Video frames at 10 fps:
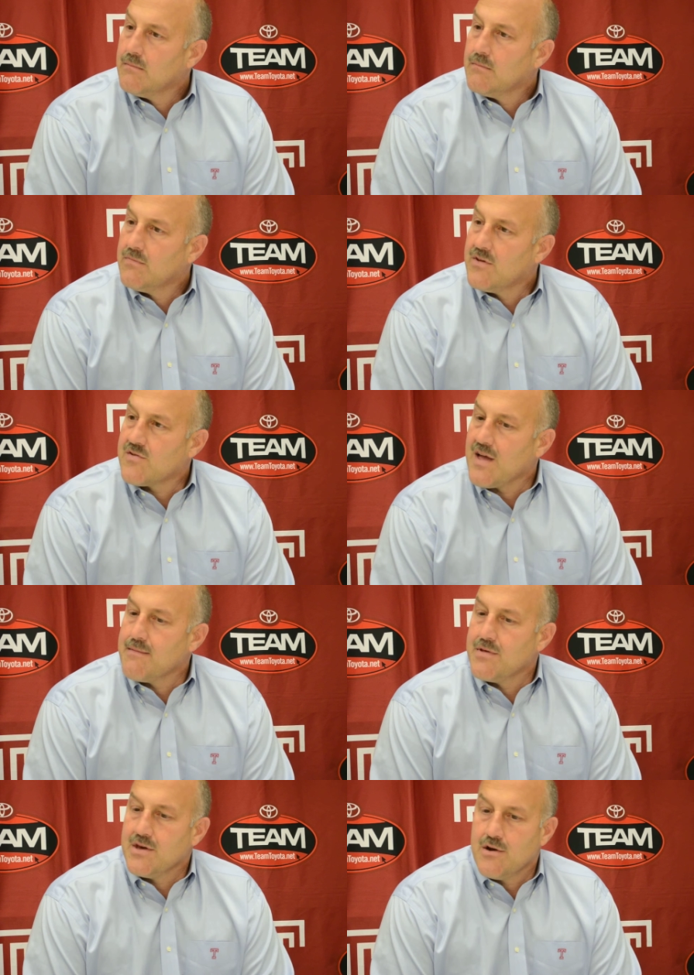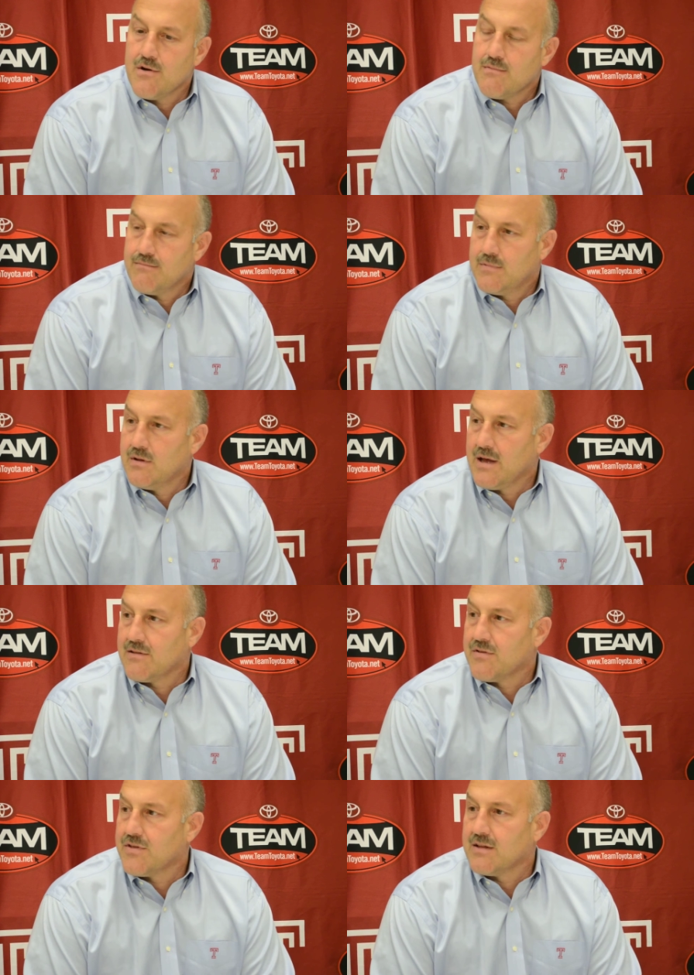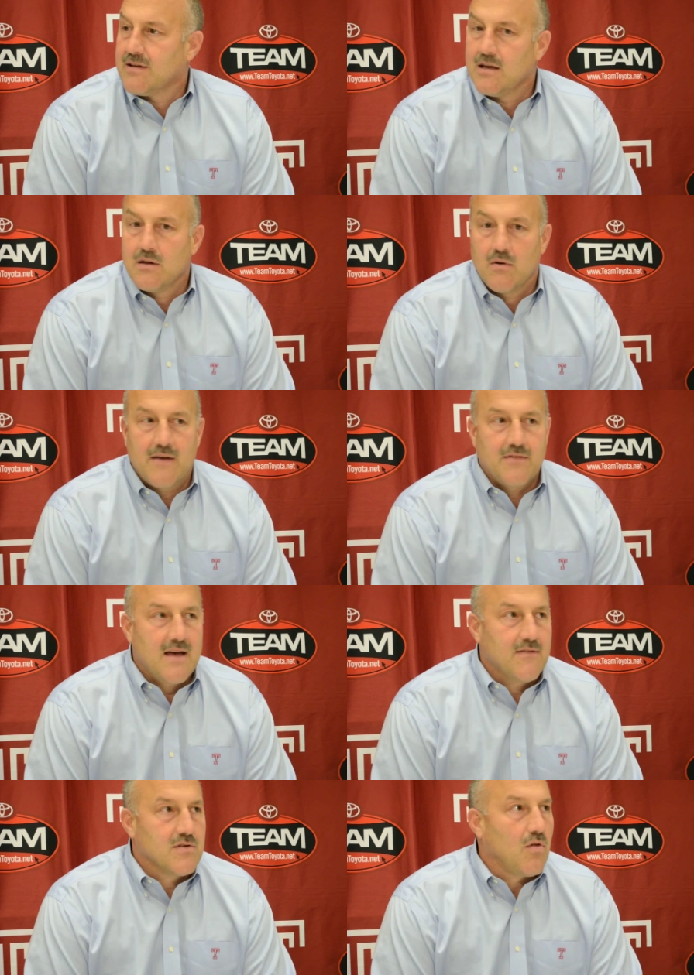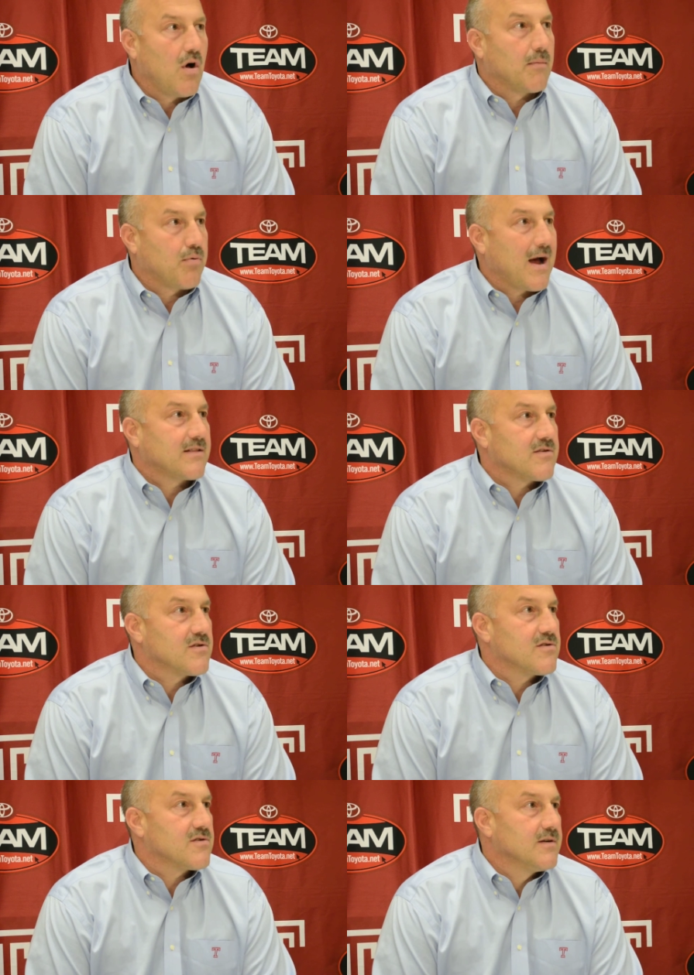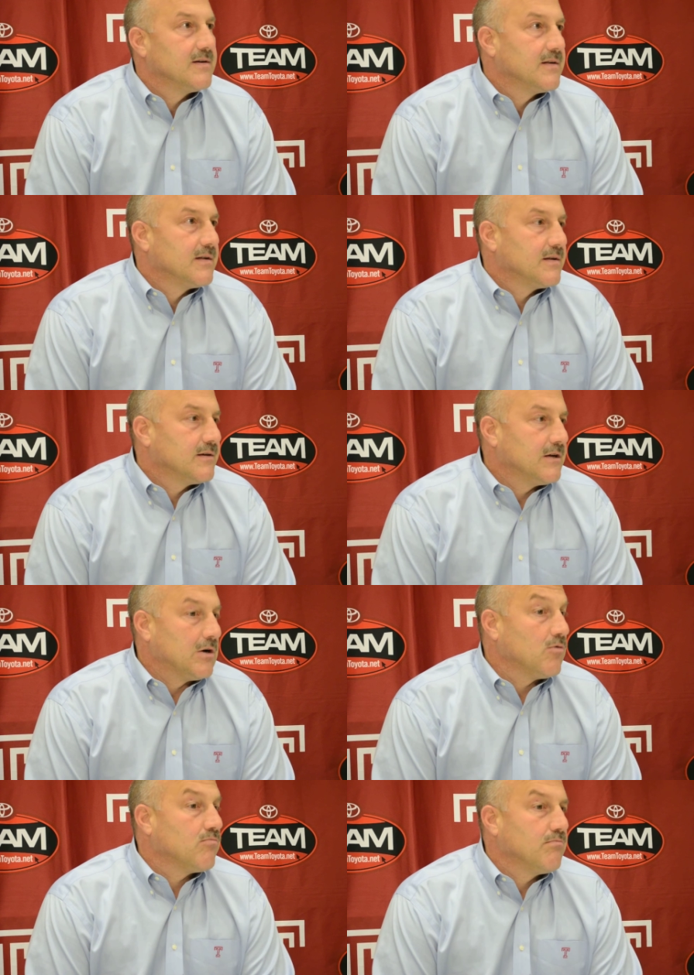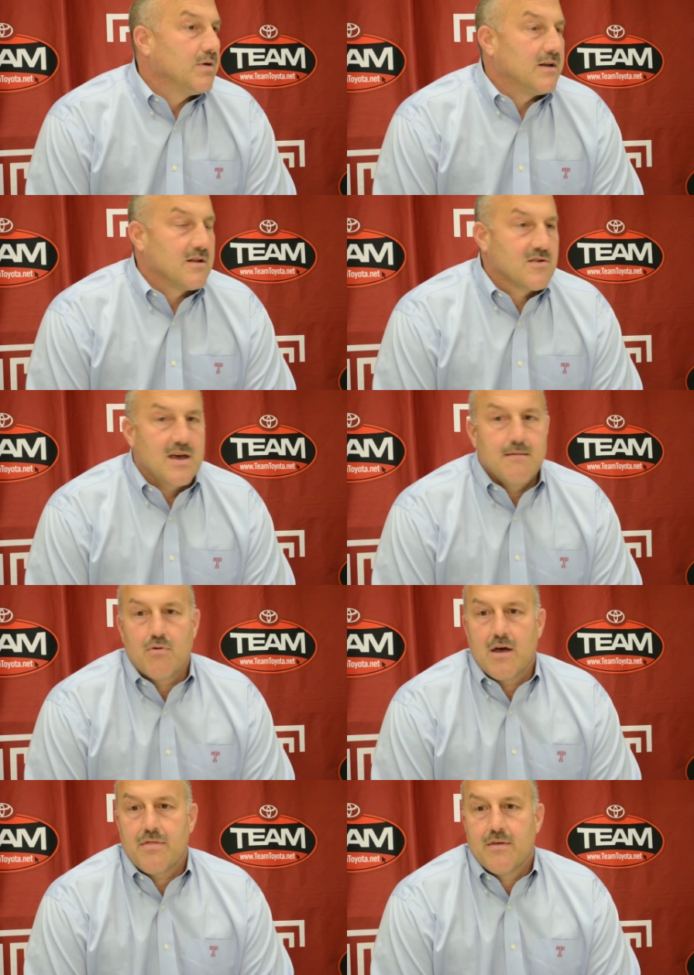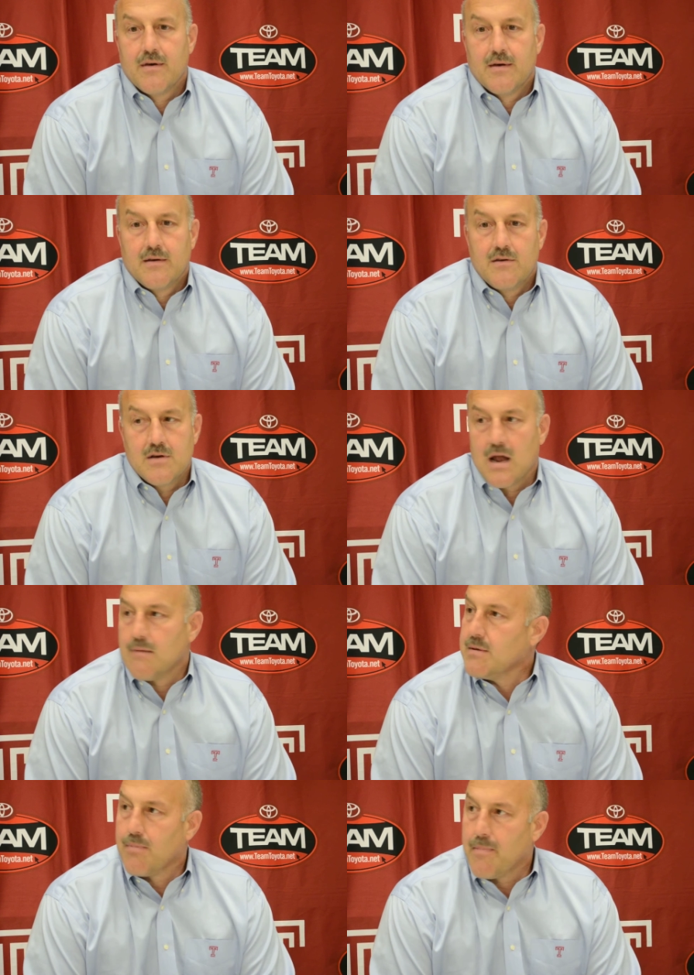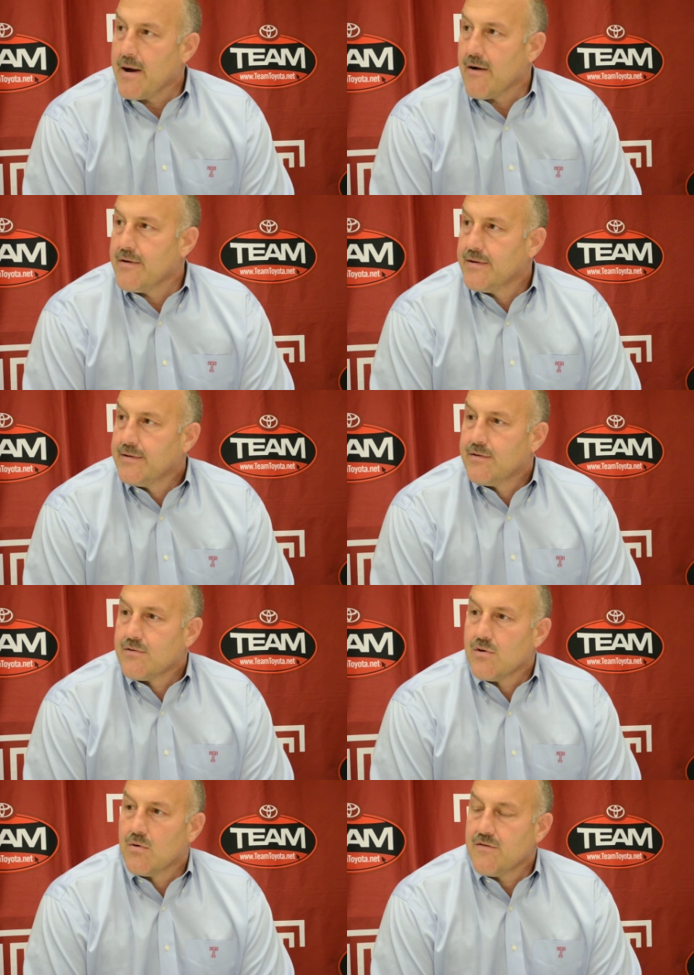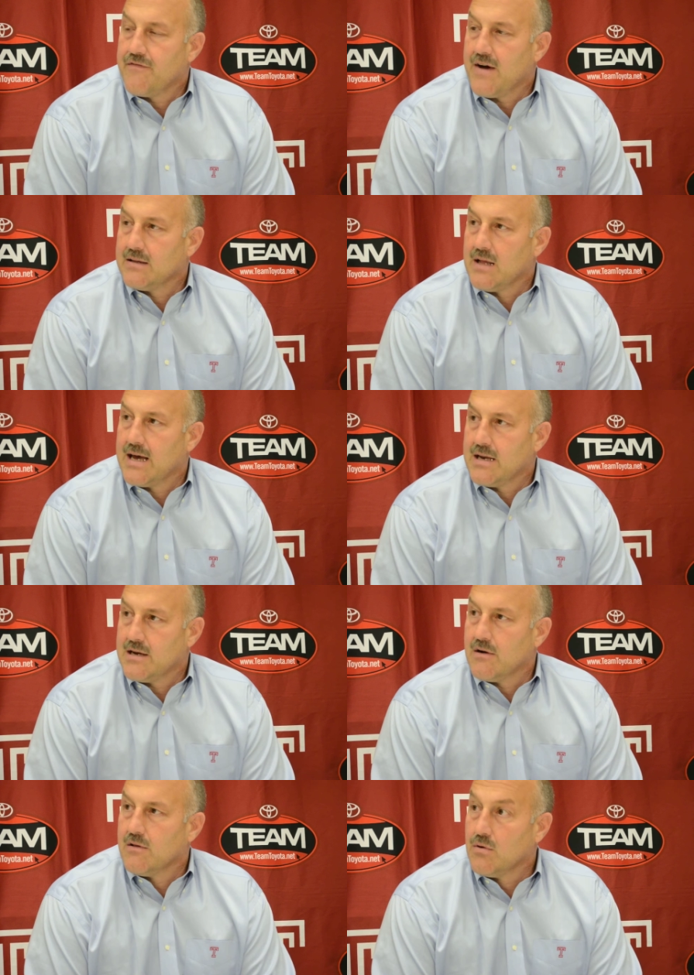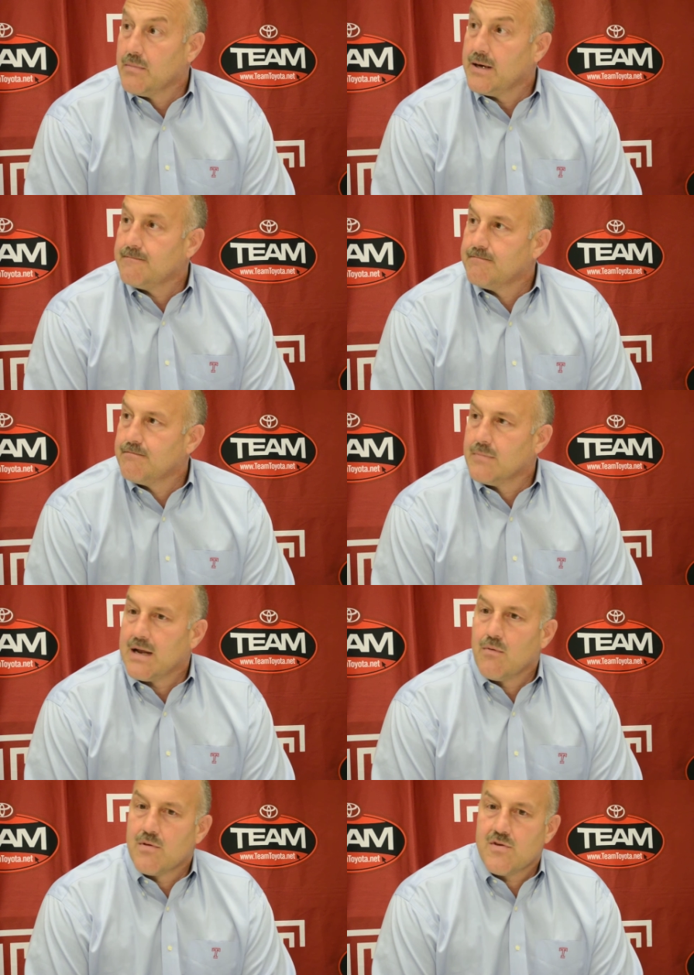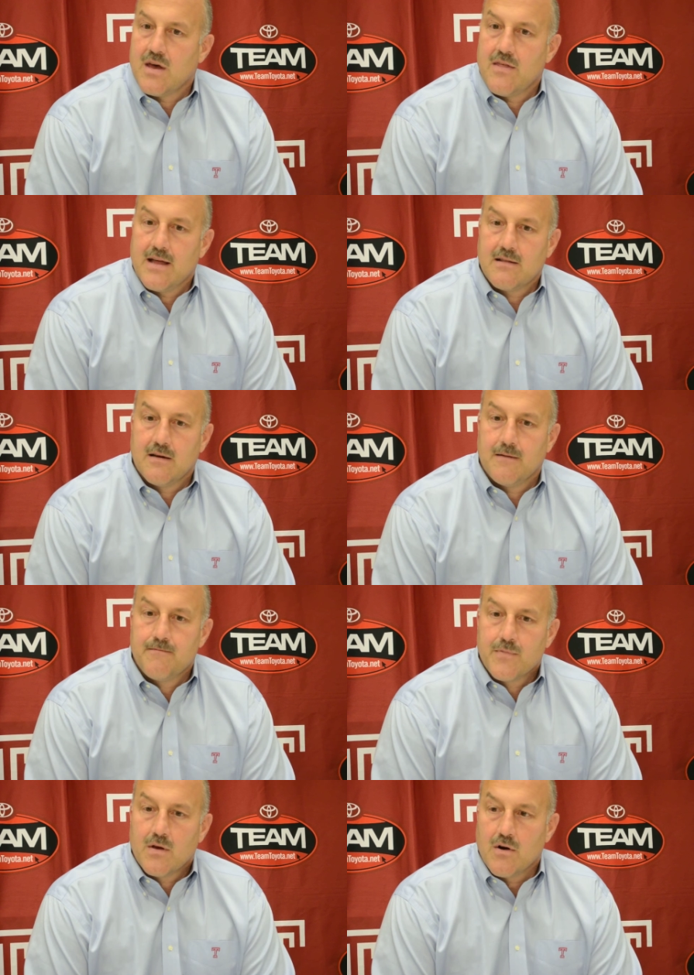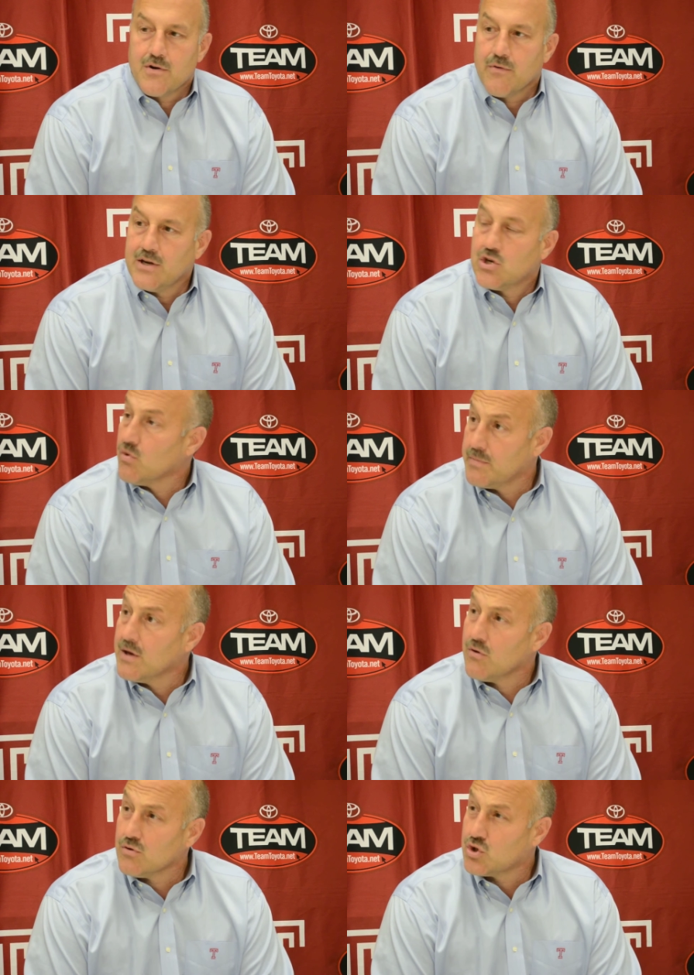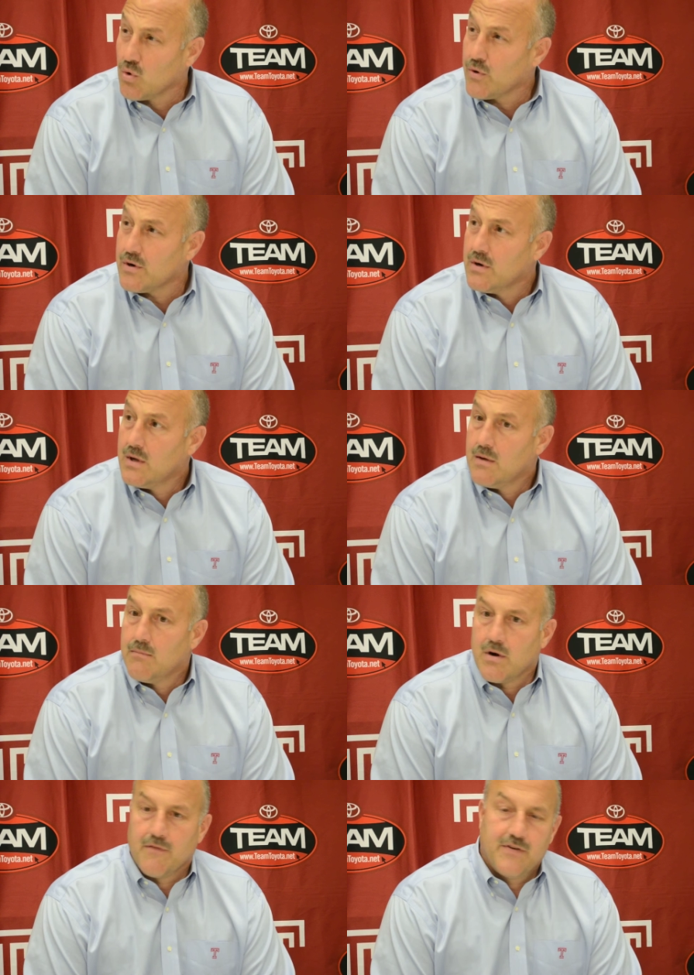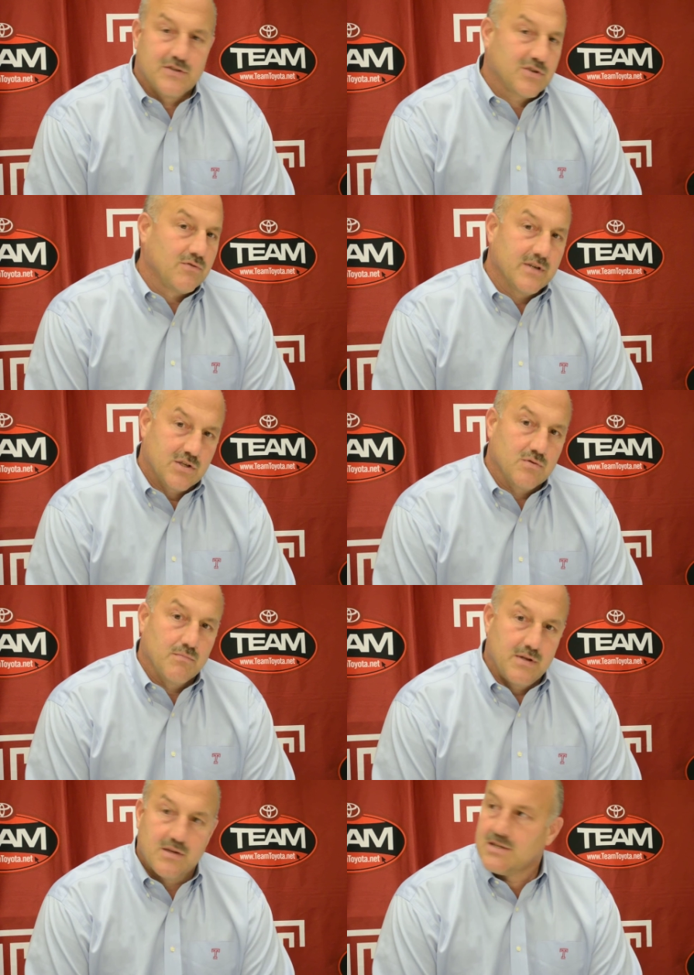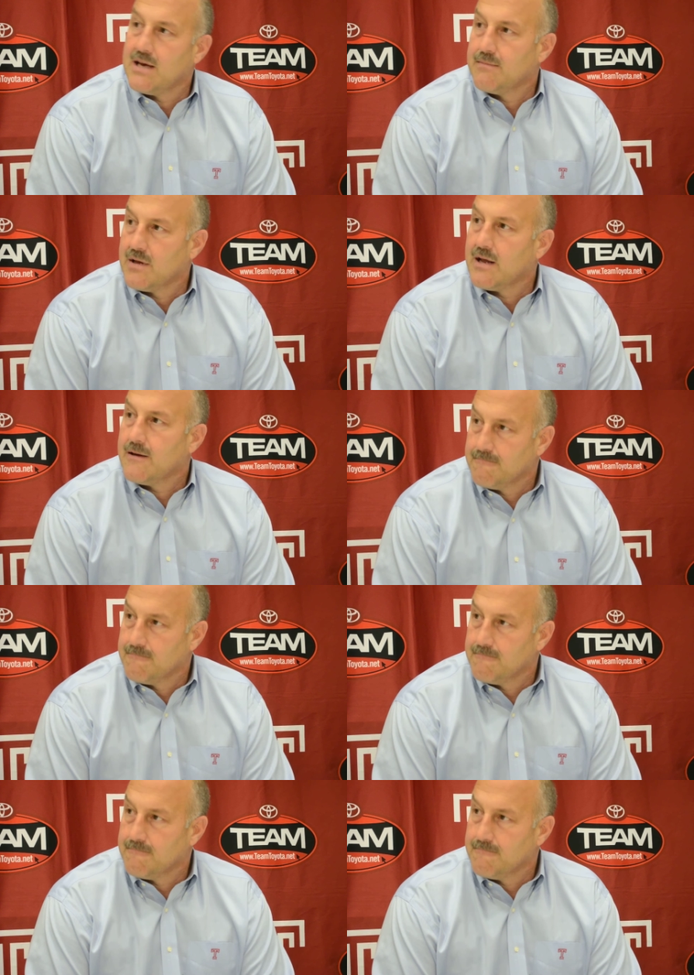This time of the year, you'd like to think that you don't have to have as long of practices, you know, but in the same breath, you got to be prepared. So it's a fine line in there a little bit, but I would say that our duration will be a little shorter, but our physicalness will be the same today.